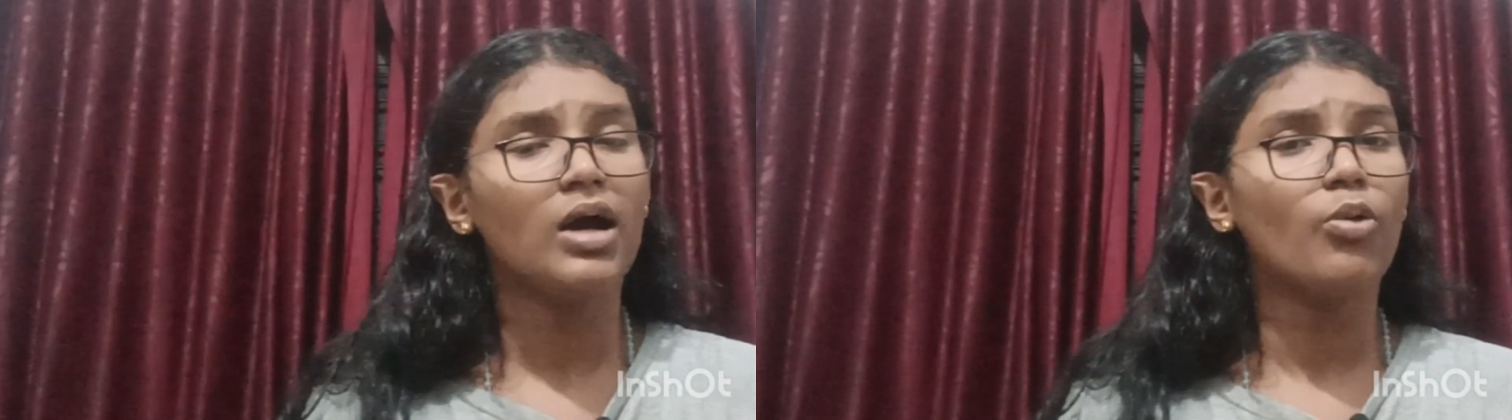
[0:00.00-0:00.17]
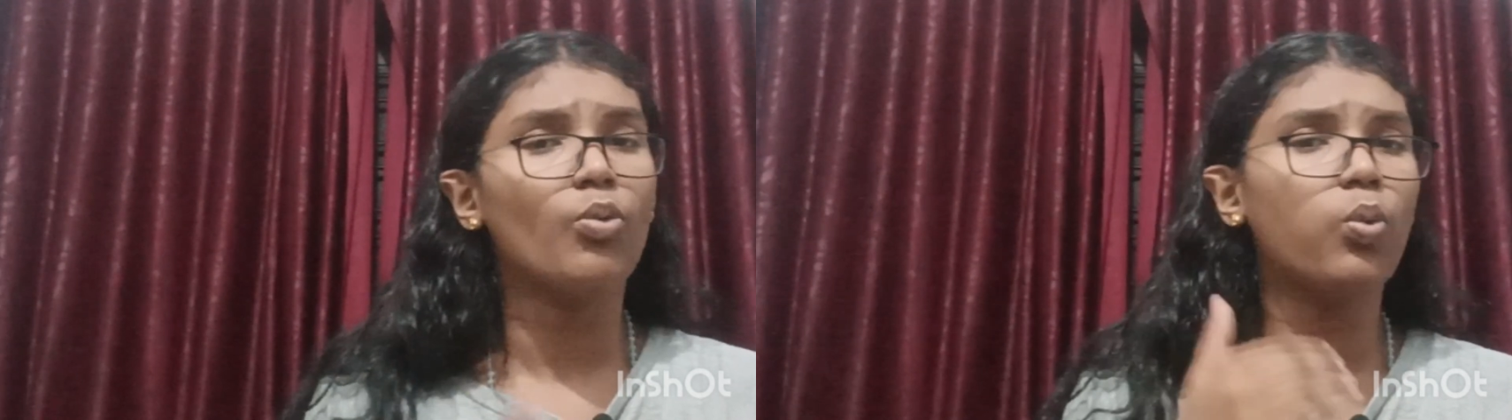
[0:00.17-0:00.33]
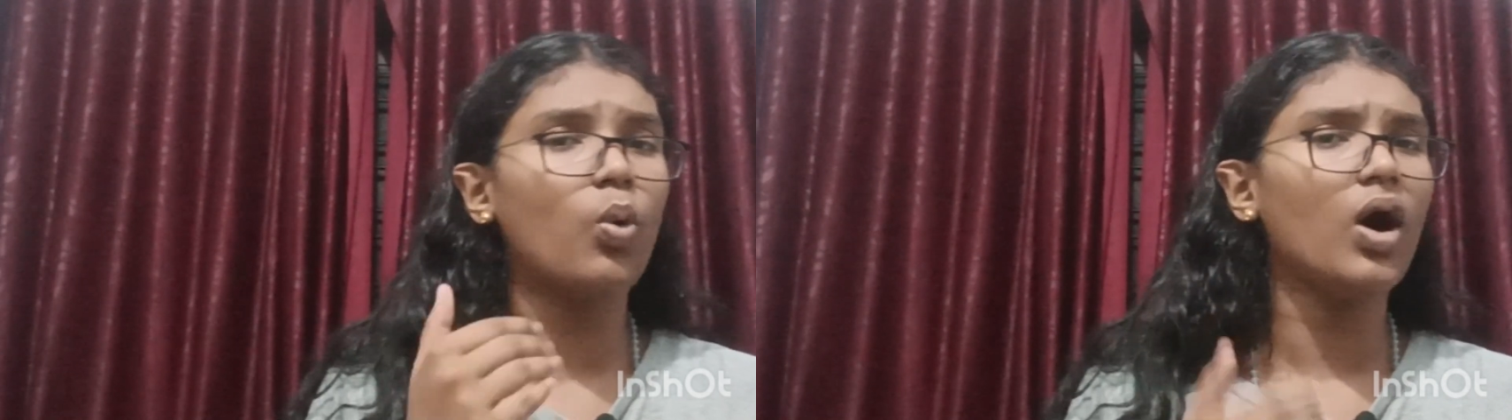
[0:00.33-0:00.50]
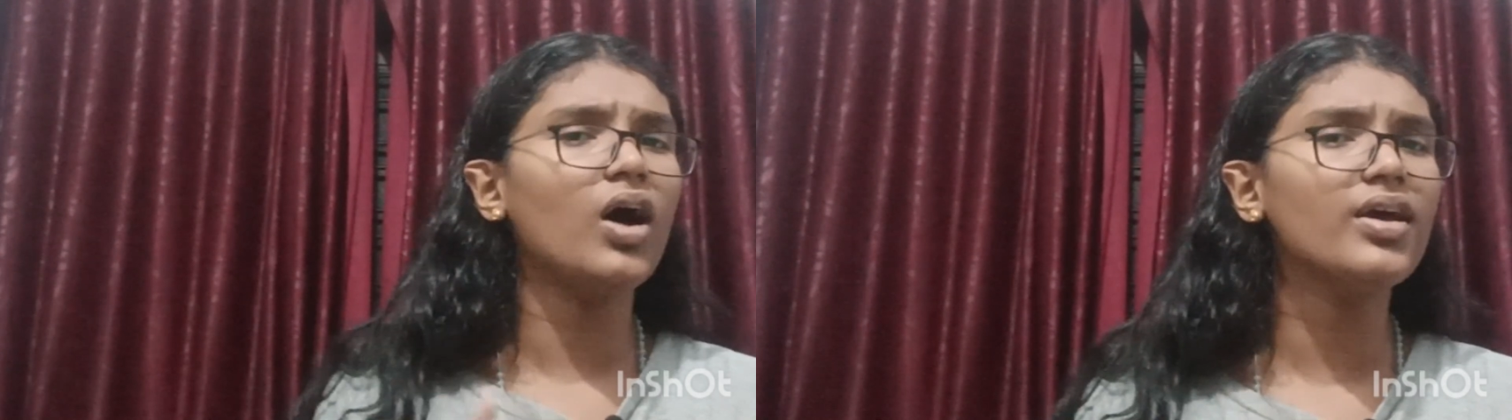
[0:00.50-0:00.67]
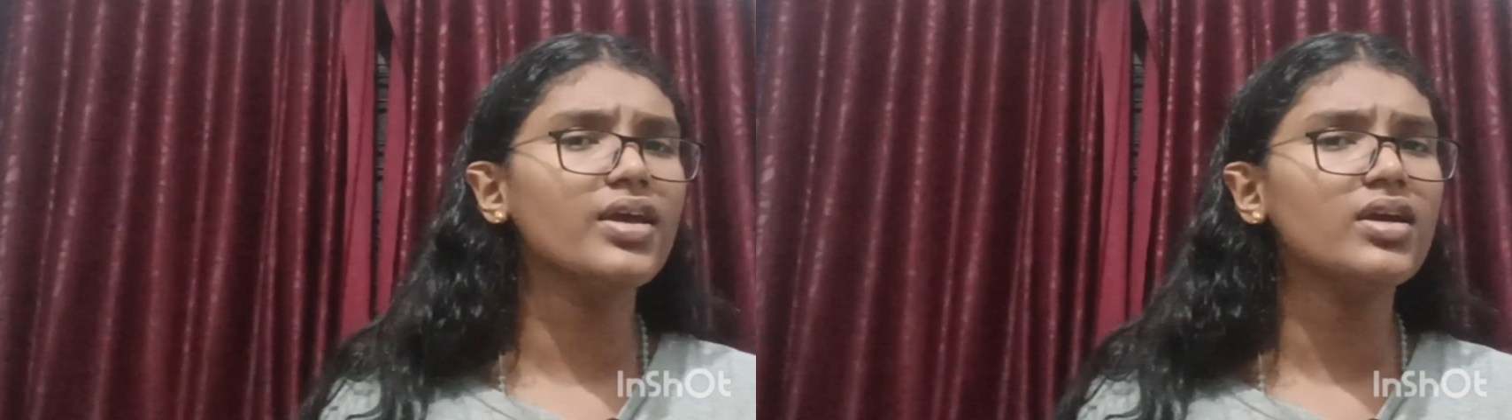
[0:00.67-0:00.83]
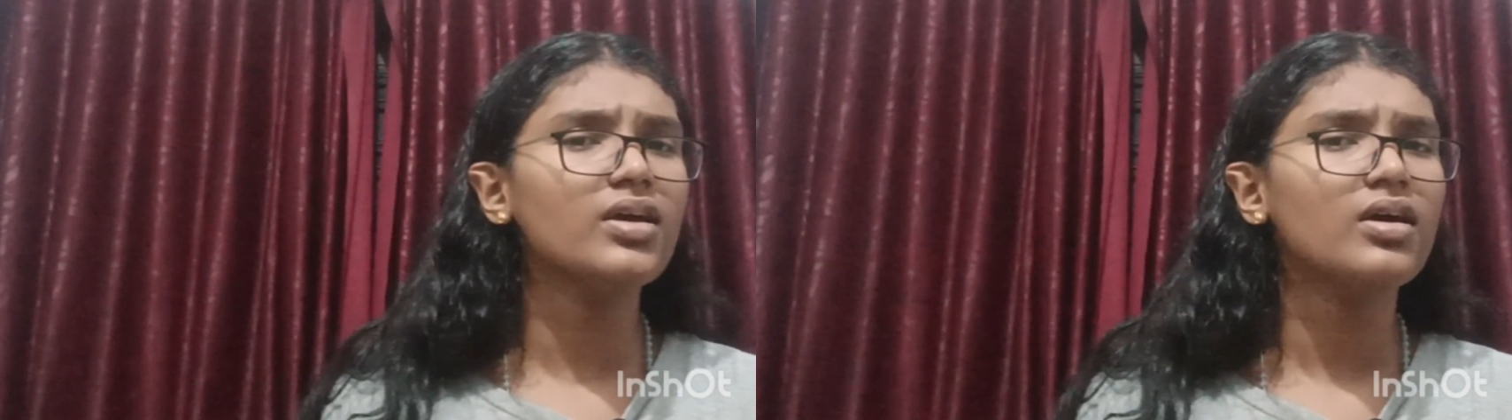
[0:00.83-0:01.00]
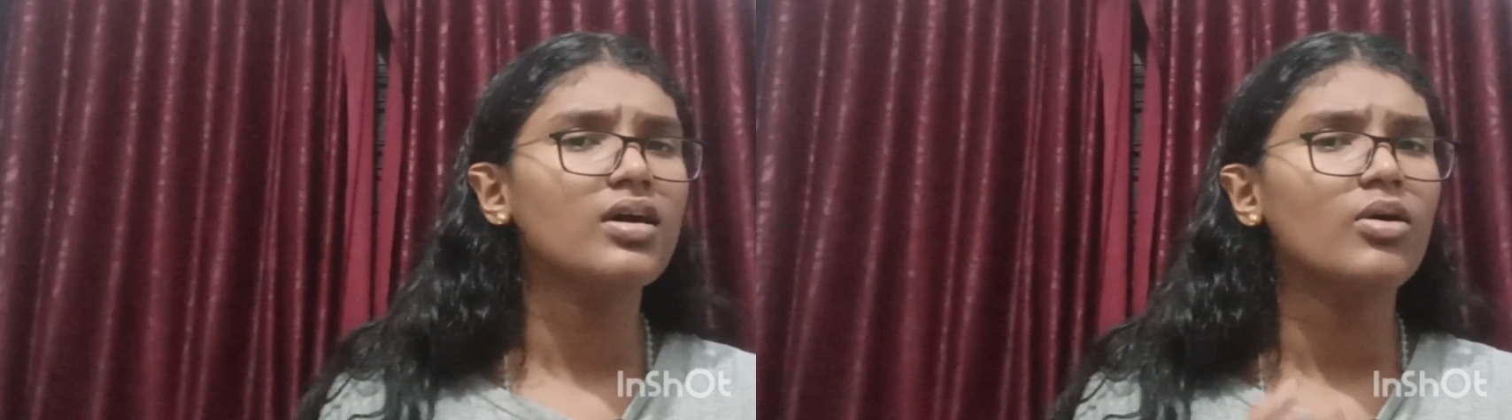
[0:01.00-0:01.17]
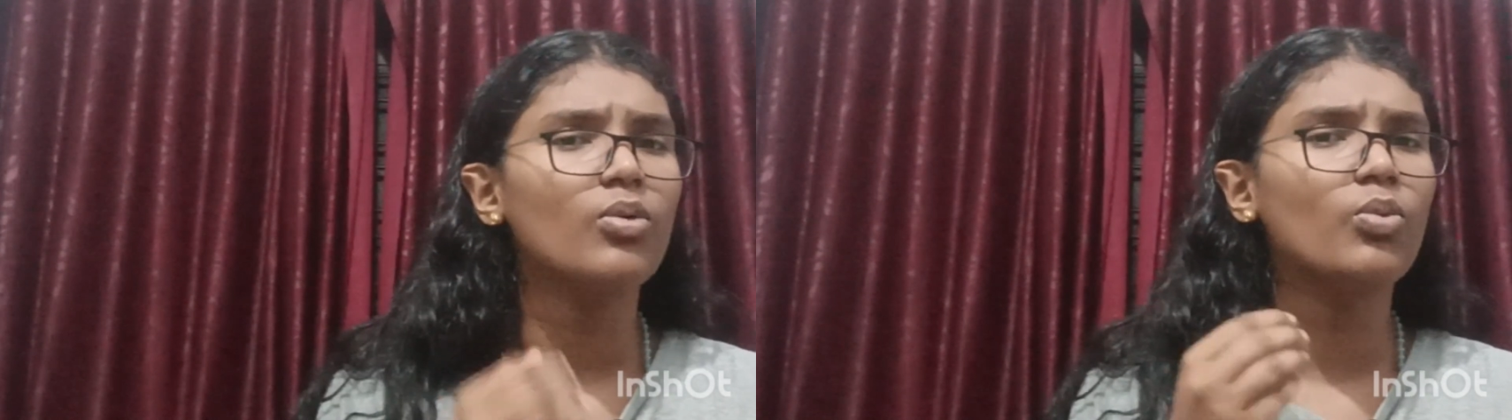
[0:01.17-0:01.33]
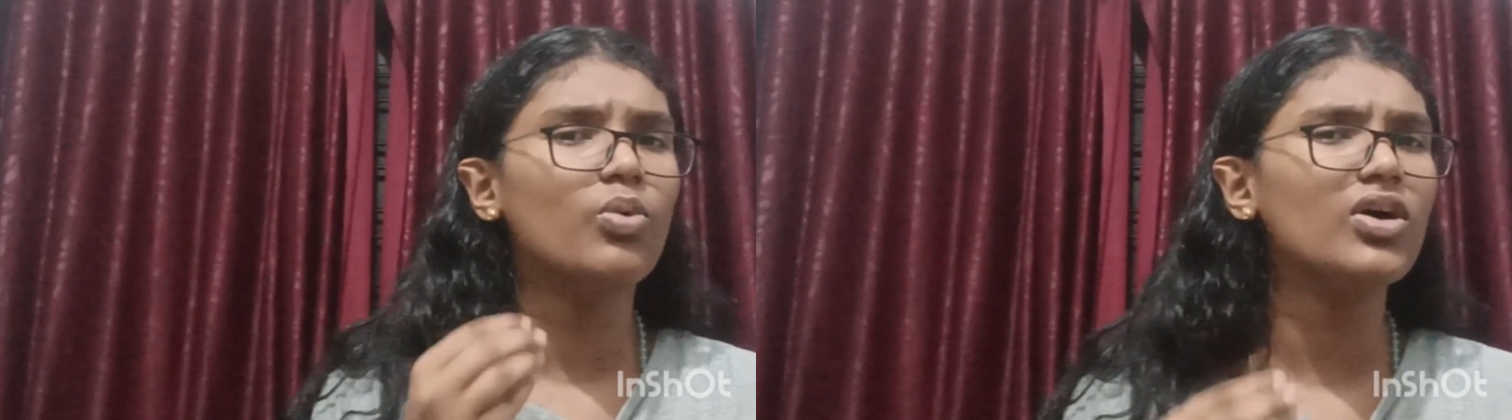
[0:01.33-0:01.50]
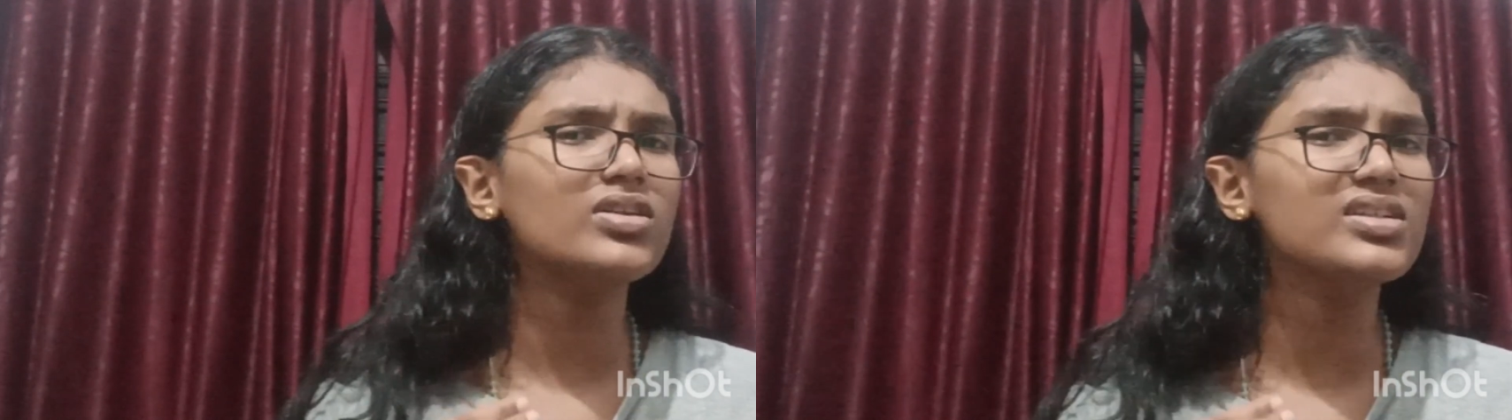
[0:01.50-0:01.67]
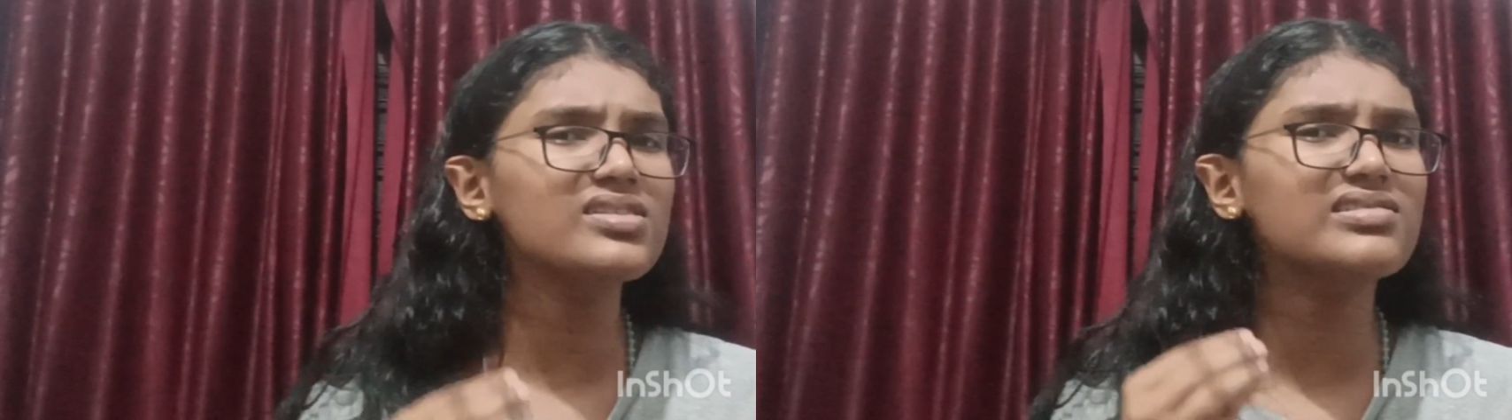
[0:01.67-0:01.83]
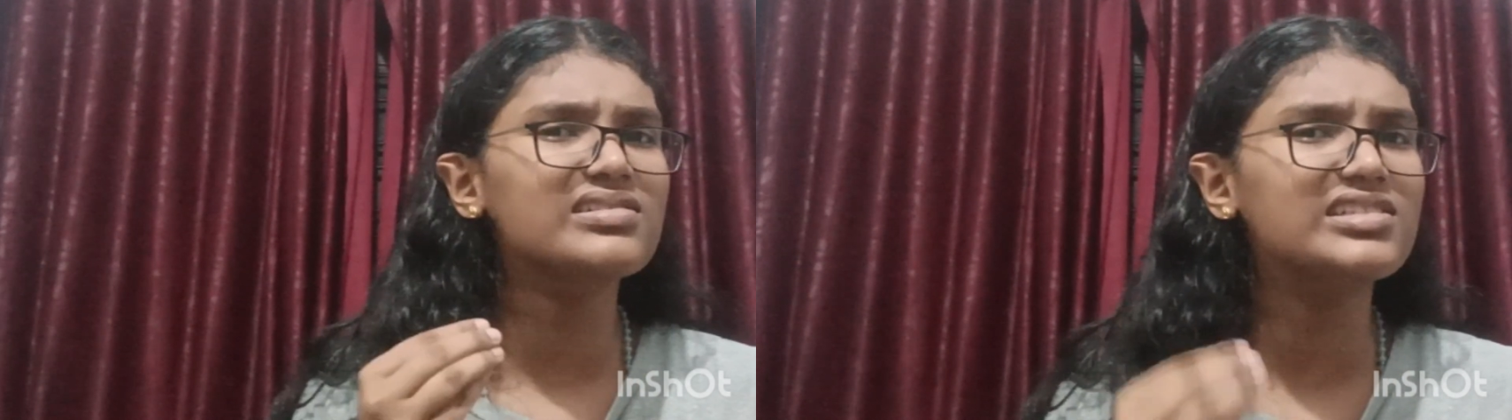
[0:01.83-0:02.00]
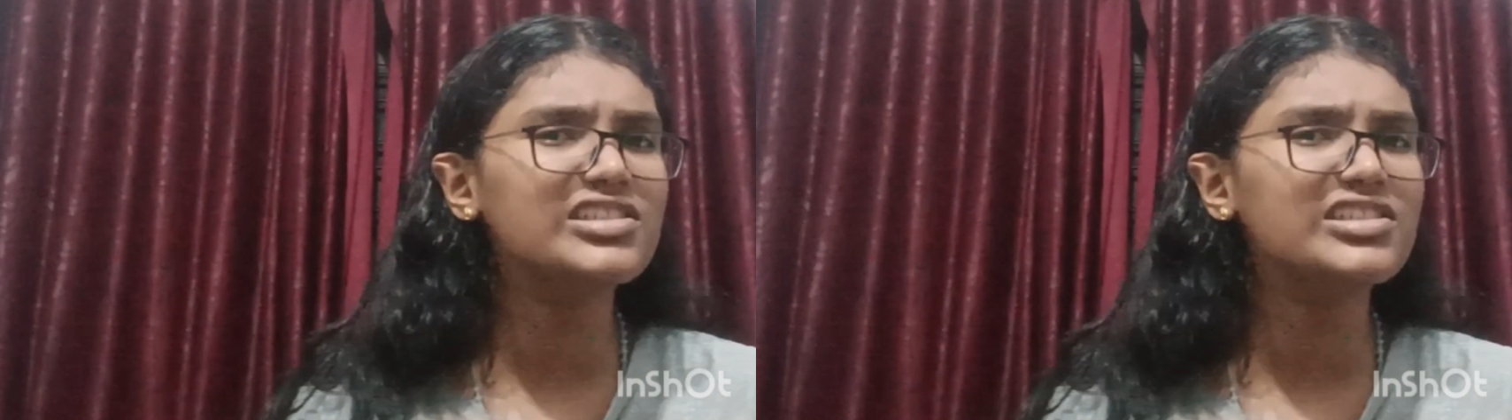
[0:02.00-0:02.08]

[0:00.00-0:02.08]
Why? What is the